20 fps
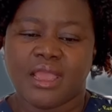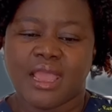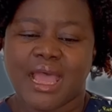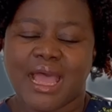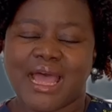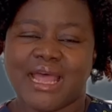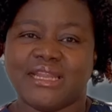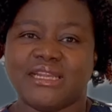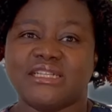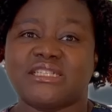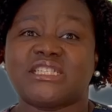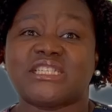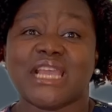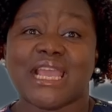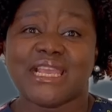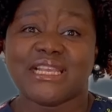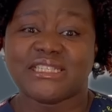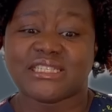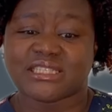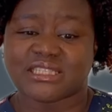And it
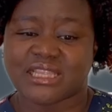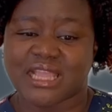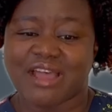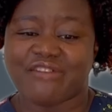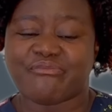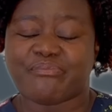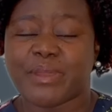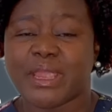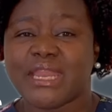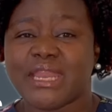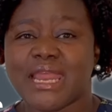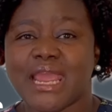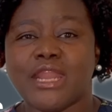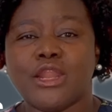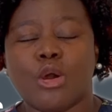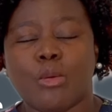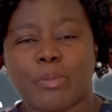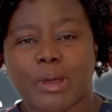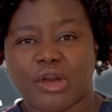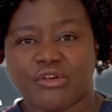says there have been a
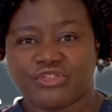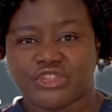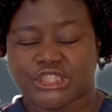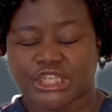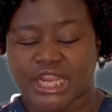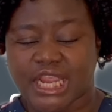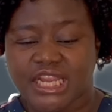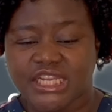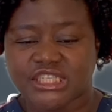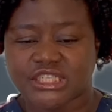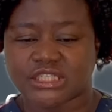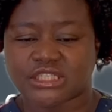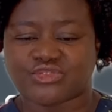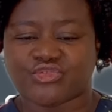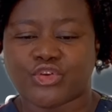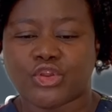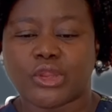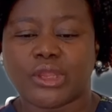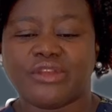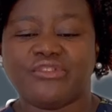number of changes
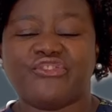following